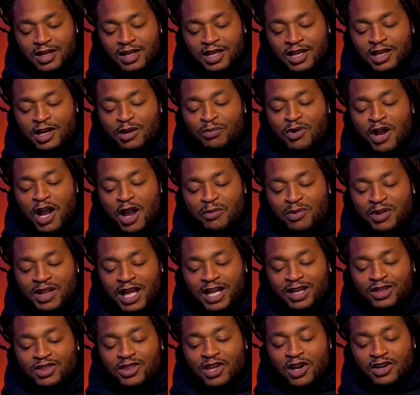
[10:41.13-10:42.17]
it'll probably be
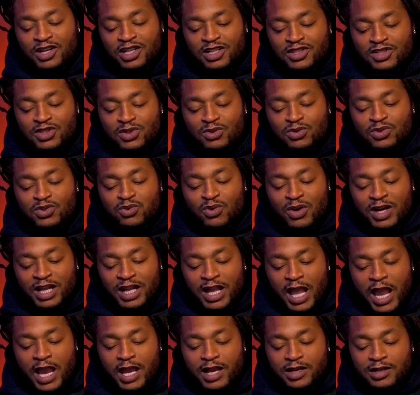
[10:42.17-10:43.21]
like
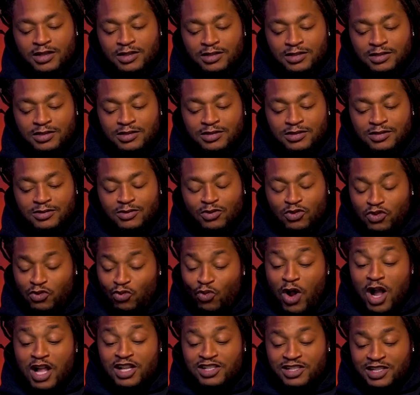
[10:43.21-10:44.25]
32-28.
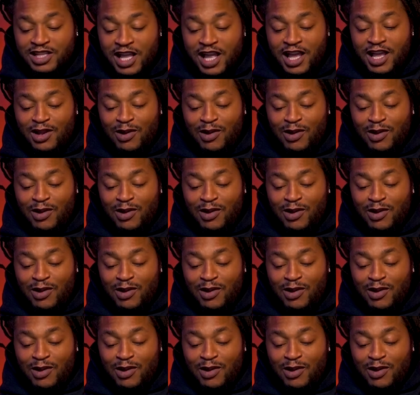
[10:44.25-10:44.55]
Watch that.